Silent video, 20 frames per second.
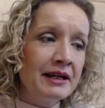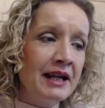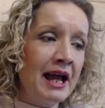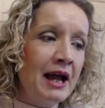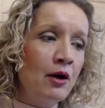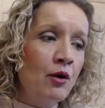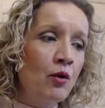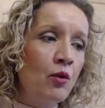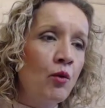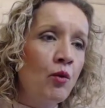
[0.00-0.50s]

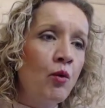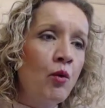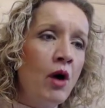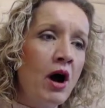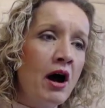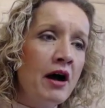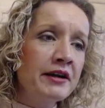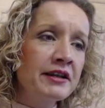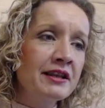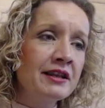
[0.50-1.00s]
Now,
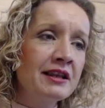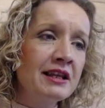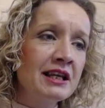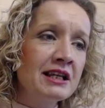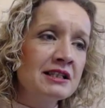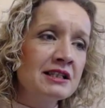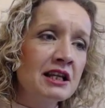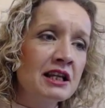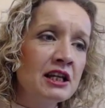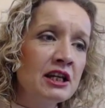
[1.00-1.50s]
what
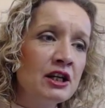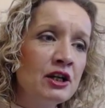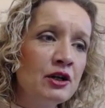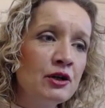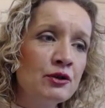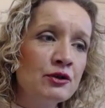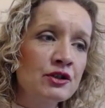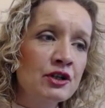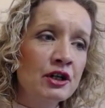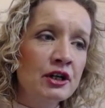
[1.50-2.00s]
this
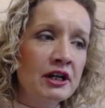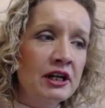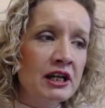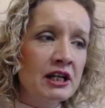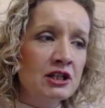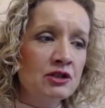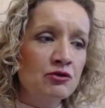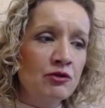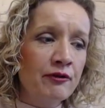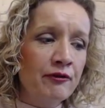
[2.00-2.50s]
user
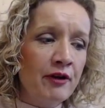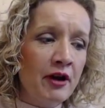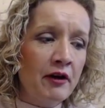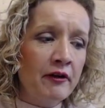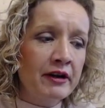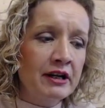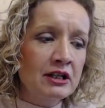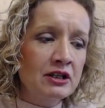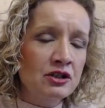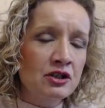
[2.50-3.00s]
is
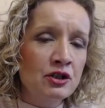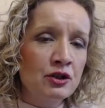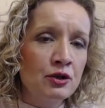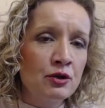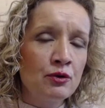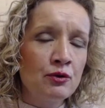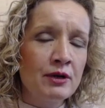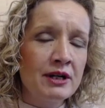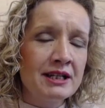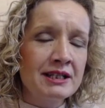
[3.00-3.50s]
referring
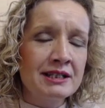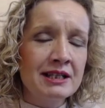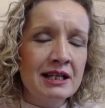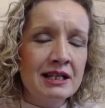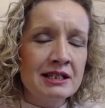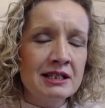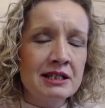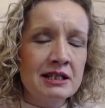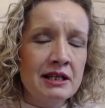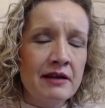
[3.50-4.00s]
to is
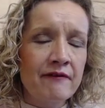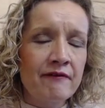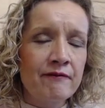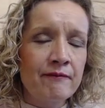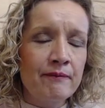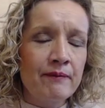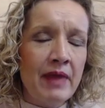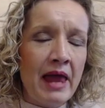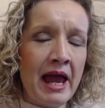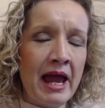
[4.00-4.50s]
this
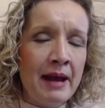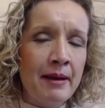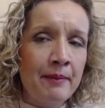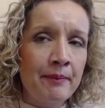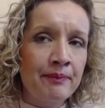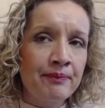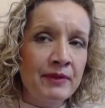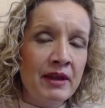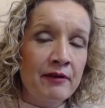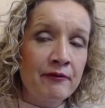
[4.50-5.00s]

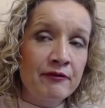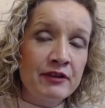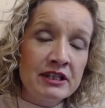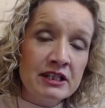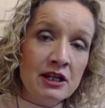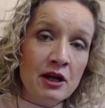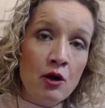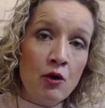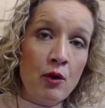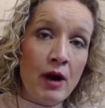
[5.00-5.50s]
um,
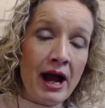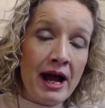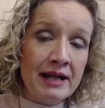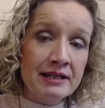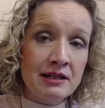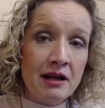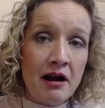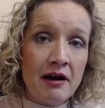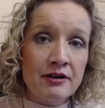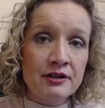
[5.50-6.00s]
video
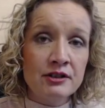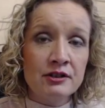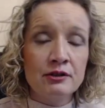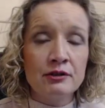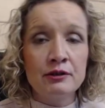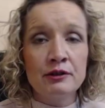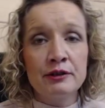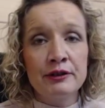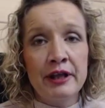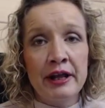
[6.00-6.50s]
and
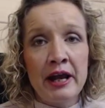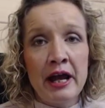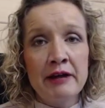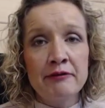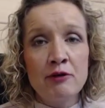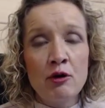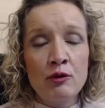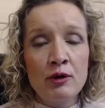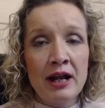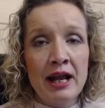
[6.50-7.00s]
article that
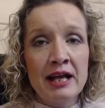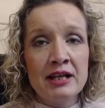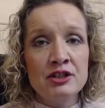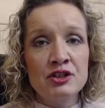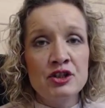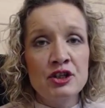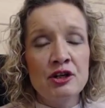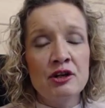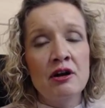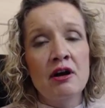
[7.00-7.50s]
I wrote
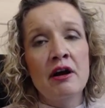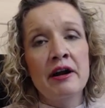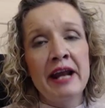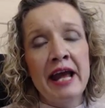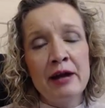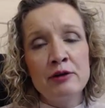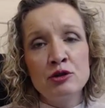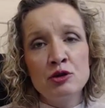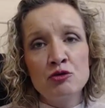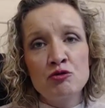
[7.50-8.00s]
last year
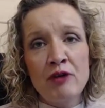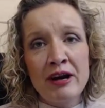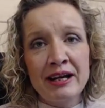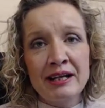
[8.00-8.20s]
on how to